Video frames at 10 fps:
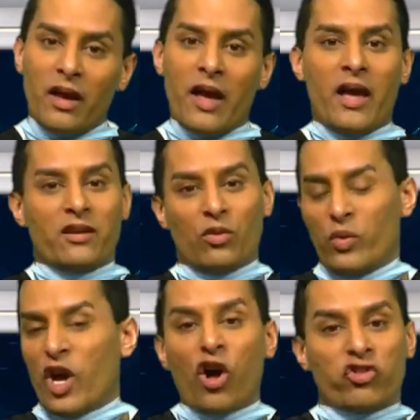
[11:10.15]
and
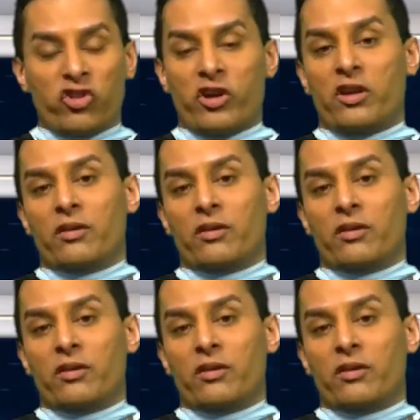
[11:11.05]
we all should.